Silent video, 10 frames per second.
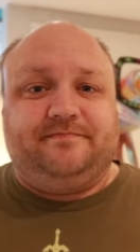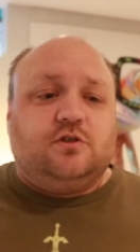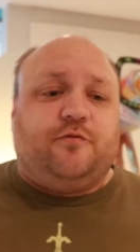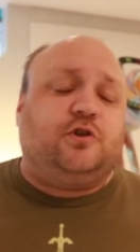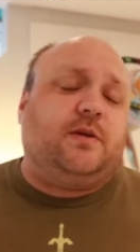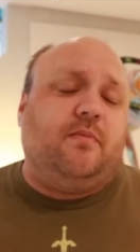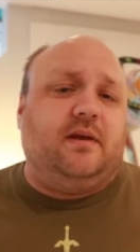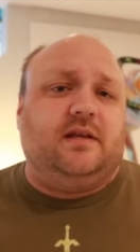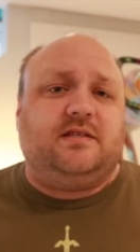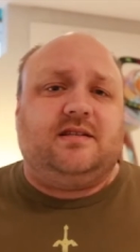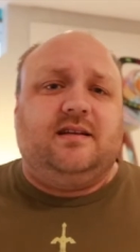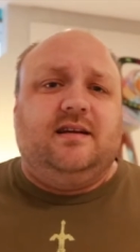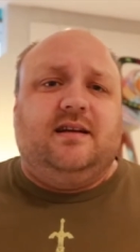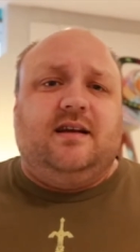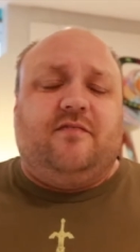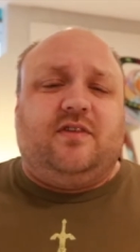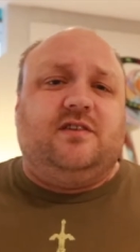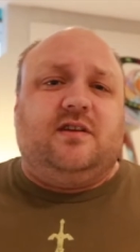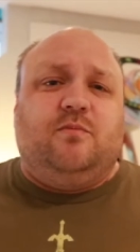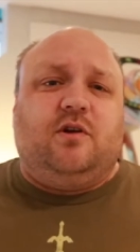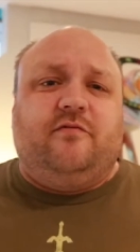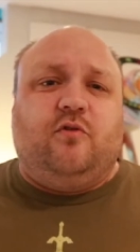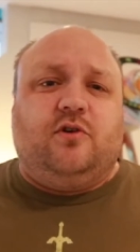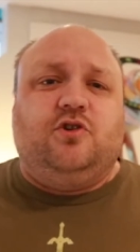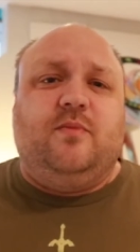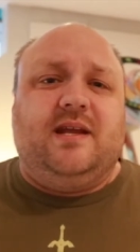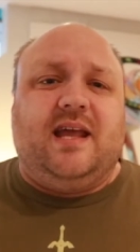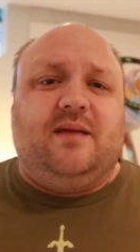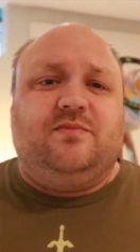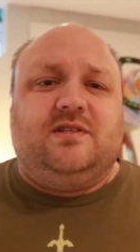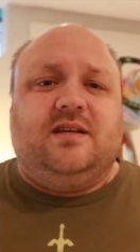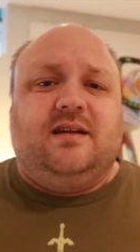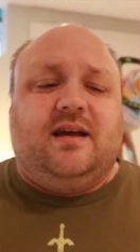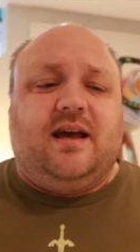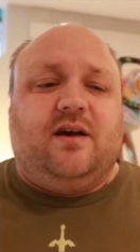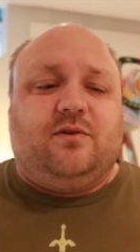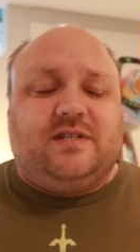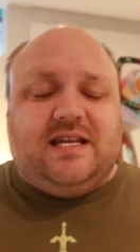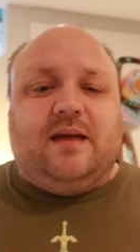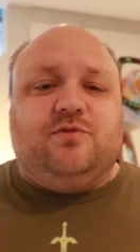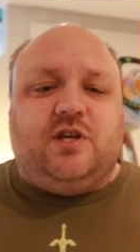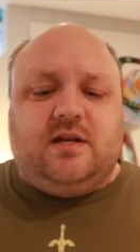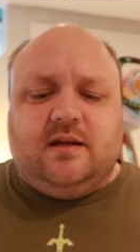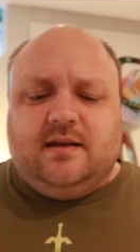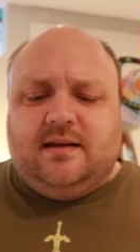So first up on my list of things I'm looking for at Too Many Games, or TMG,